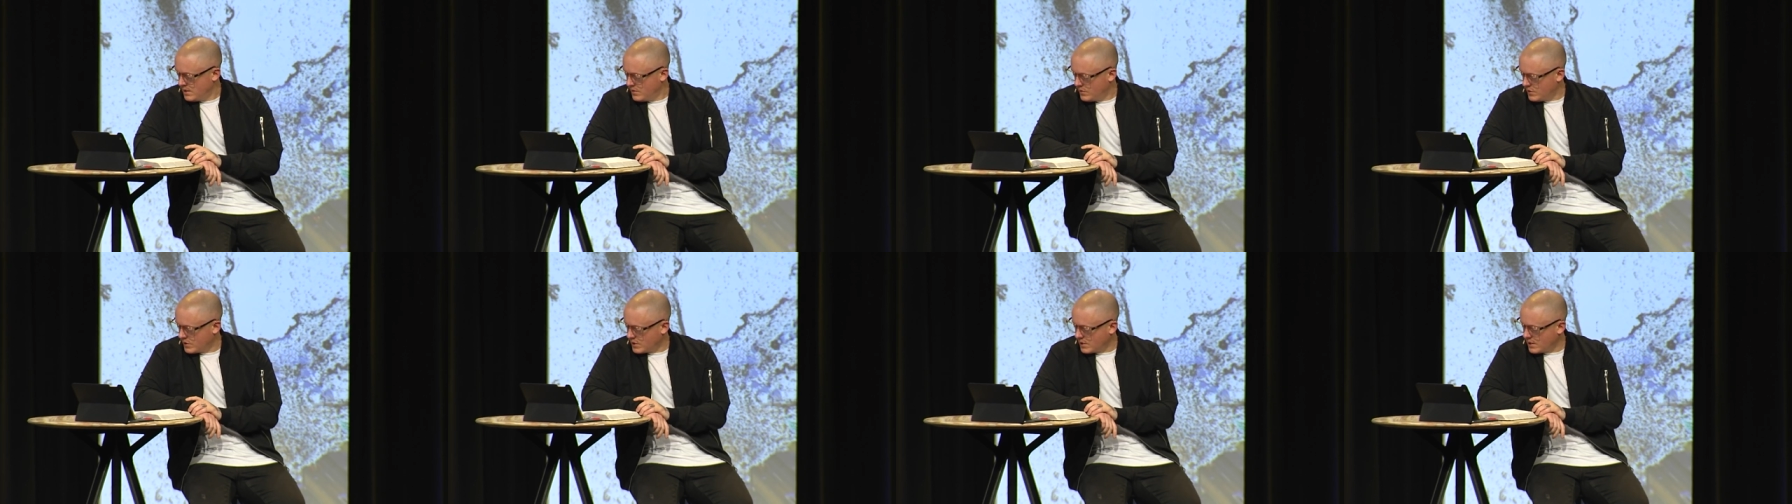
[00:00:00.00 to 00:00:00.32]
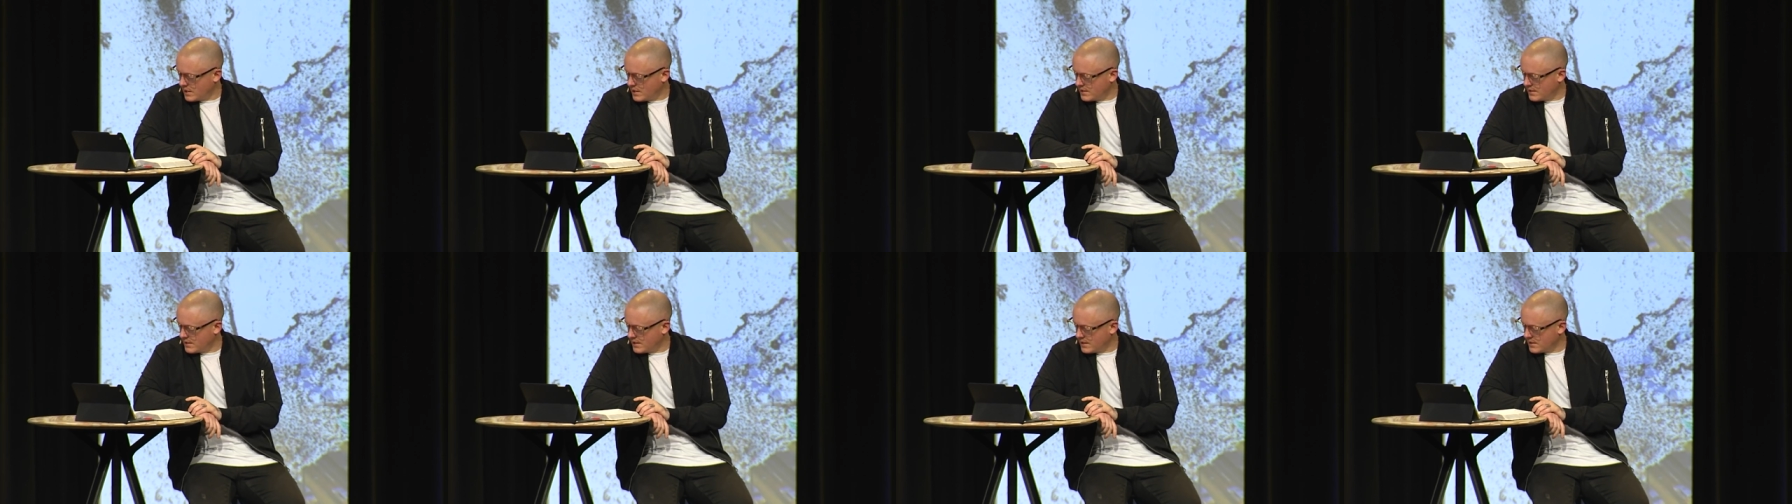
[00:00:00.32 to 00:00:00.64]
which
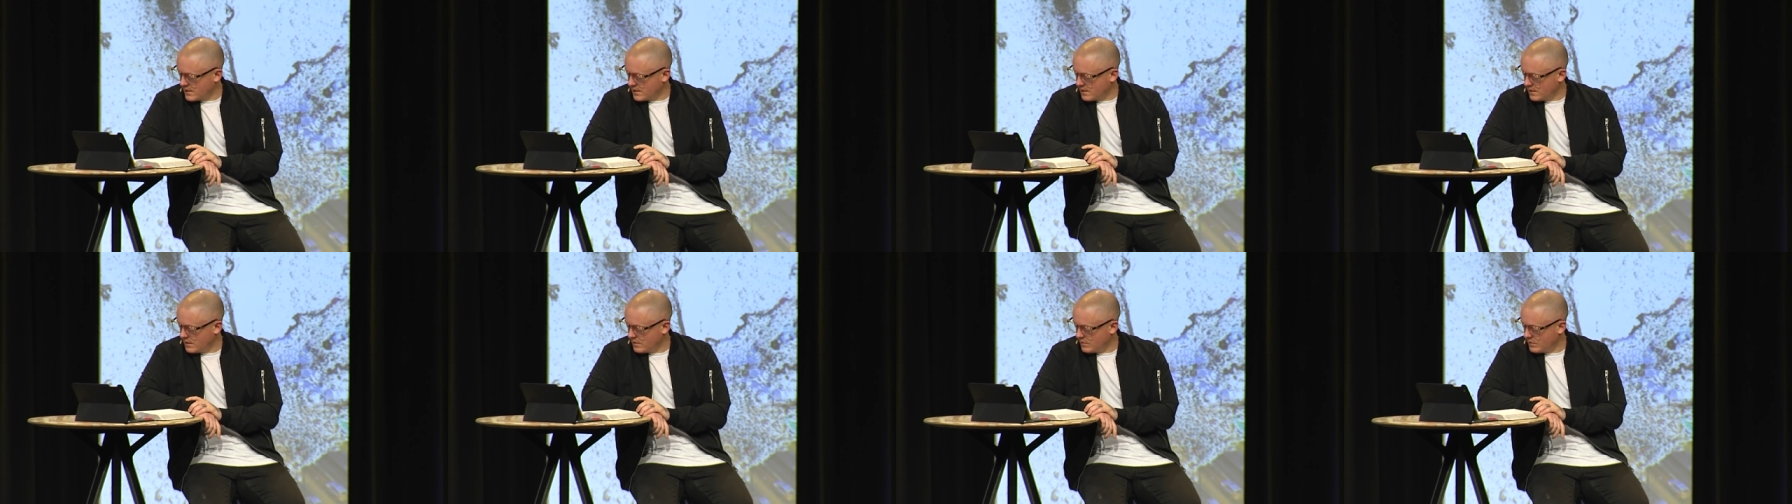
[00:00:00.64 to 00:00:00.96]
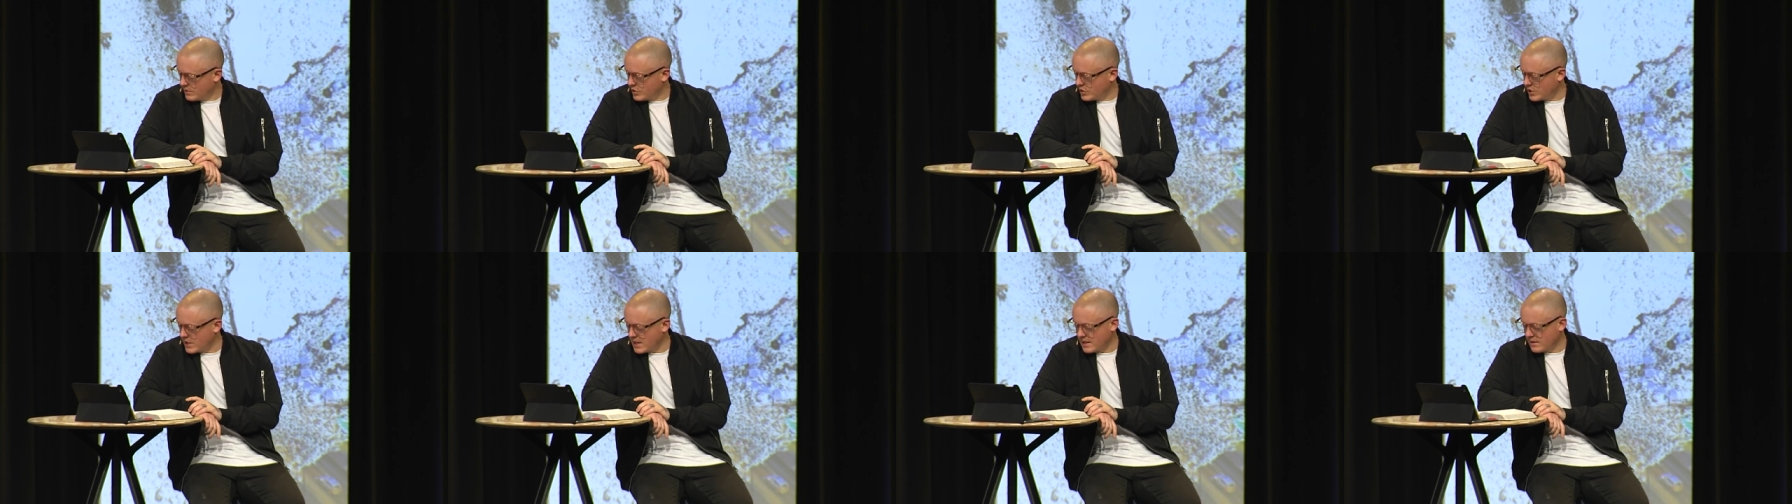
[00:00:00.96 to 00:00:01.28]
lies desolate
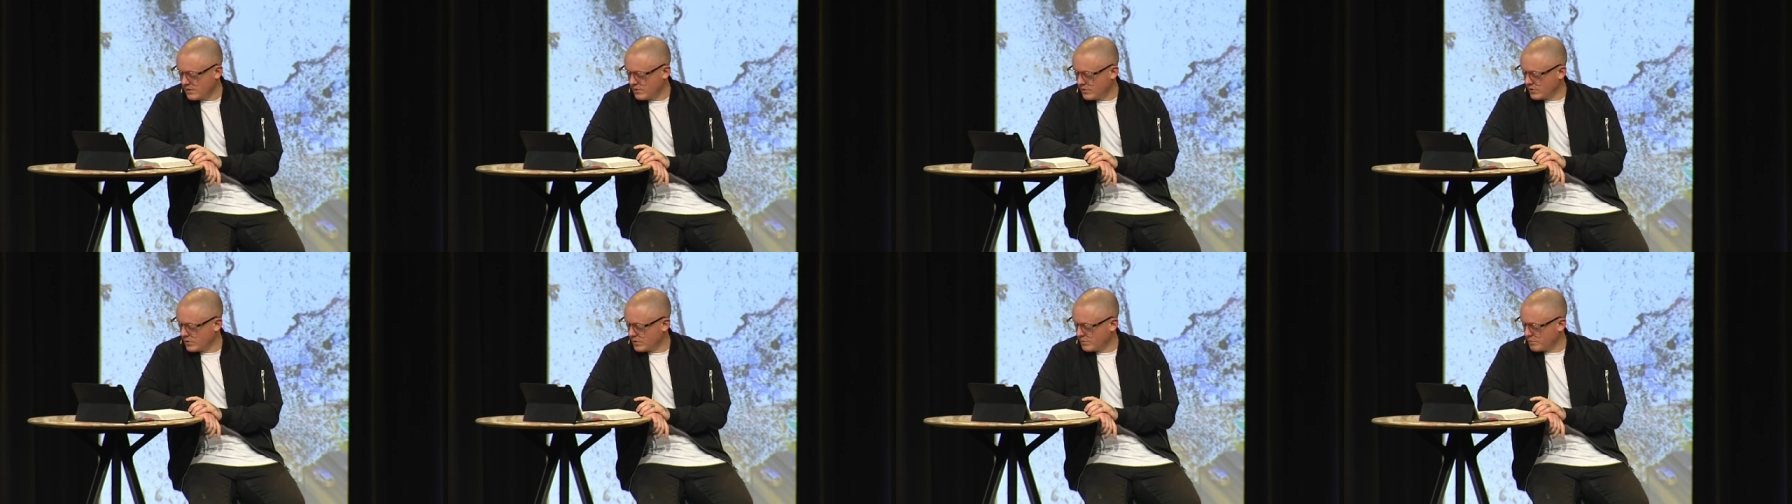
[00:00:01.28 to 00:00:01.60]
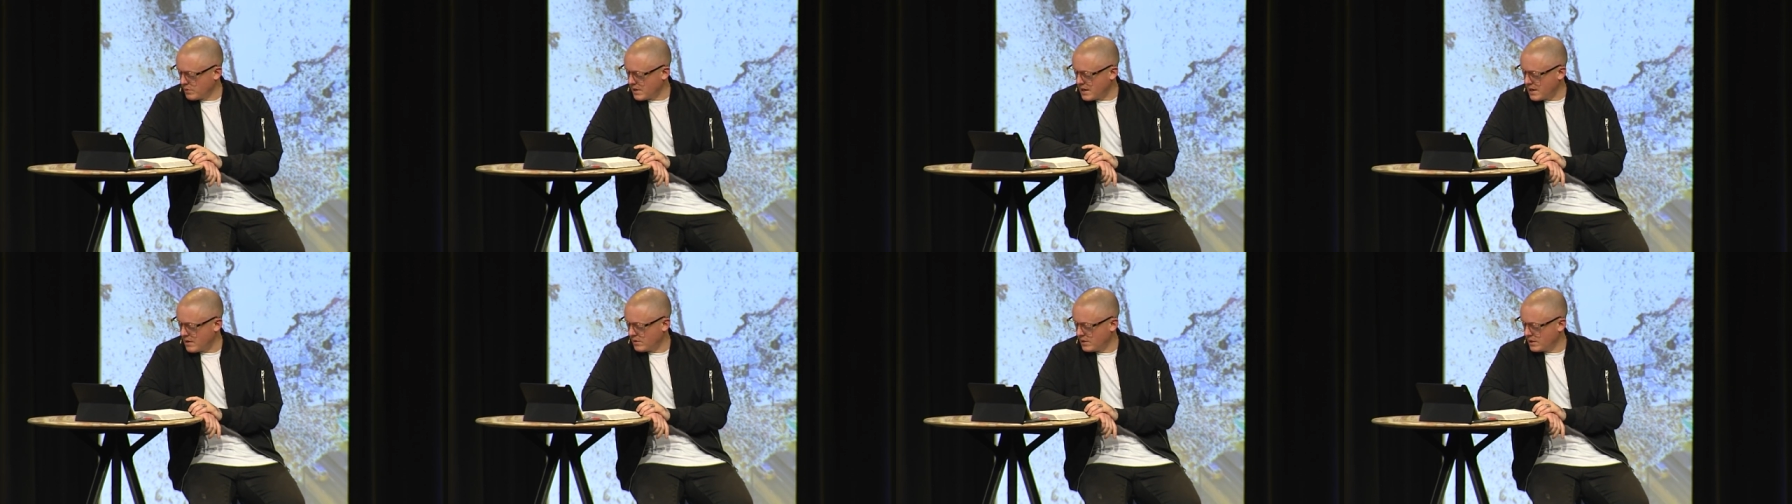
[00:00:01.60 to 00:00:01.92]
with jackals
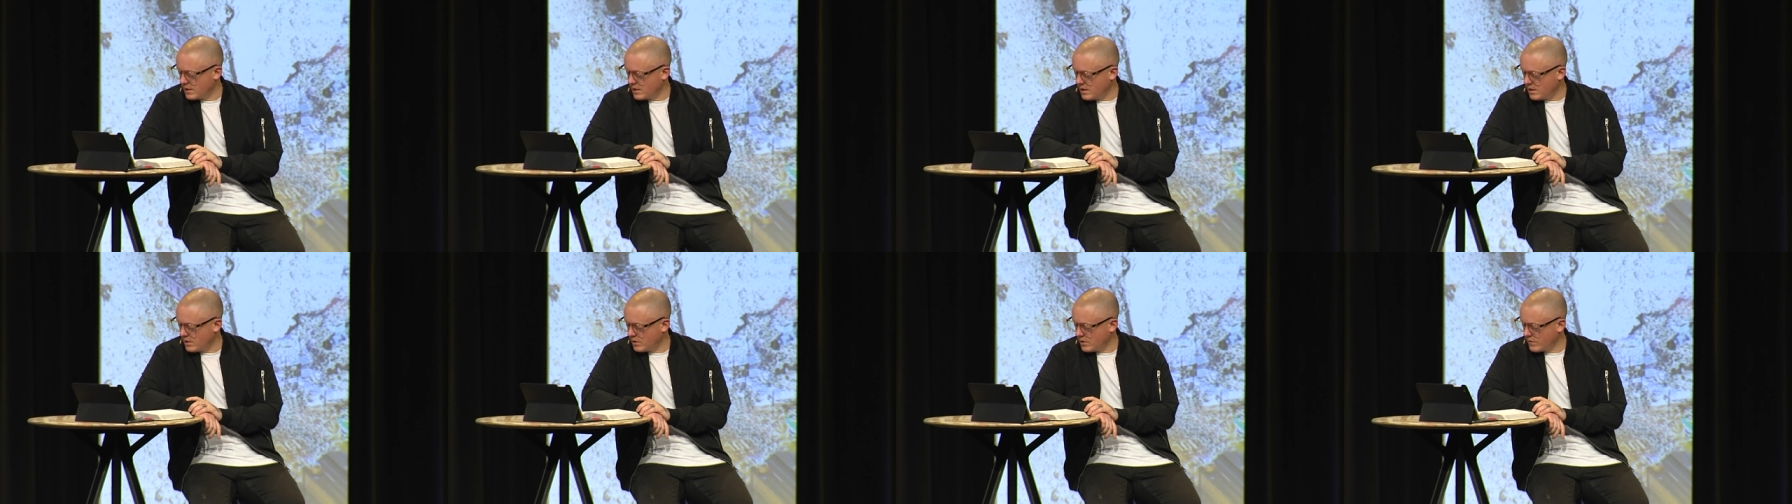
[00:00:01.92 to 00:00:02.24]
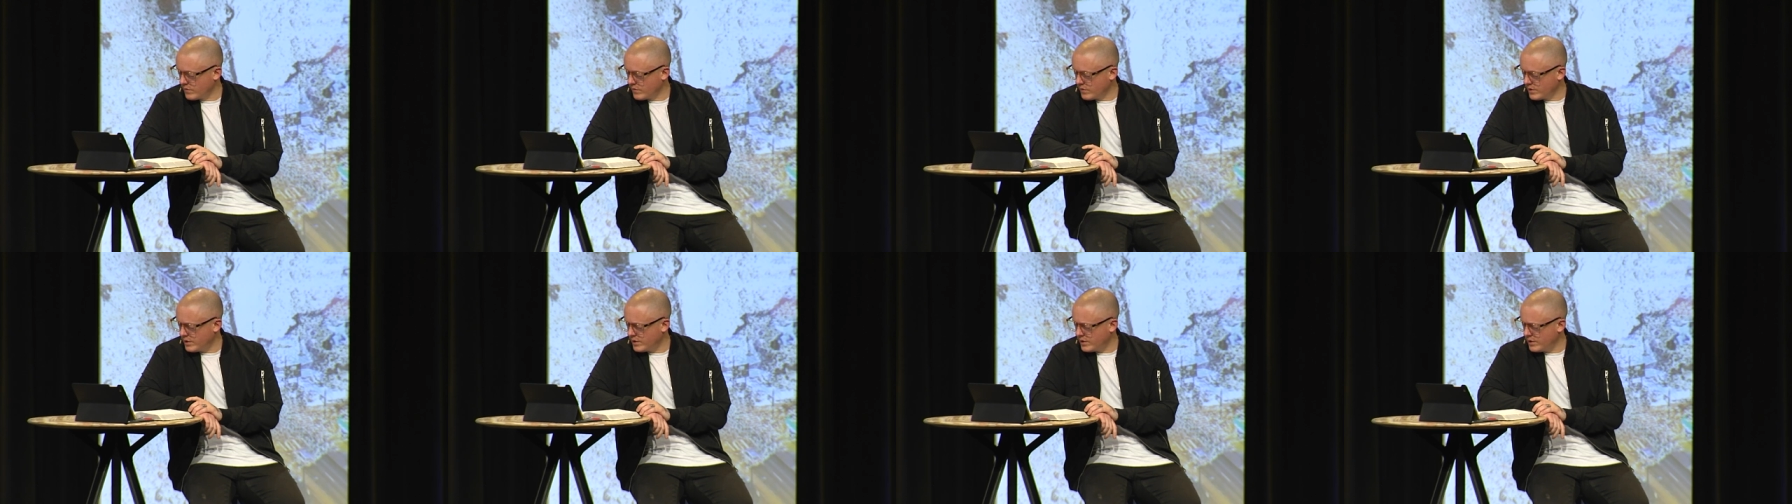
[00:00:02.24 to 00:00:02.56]
prowling all
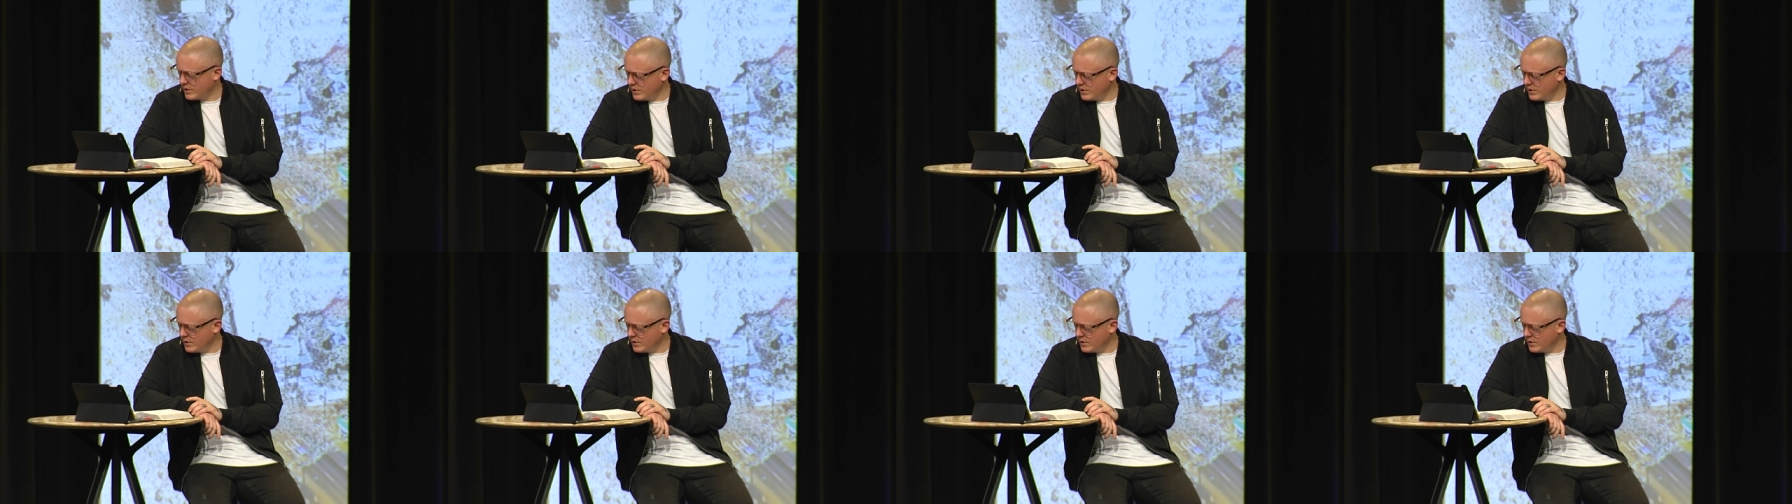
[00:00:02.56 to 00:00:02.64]
over it.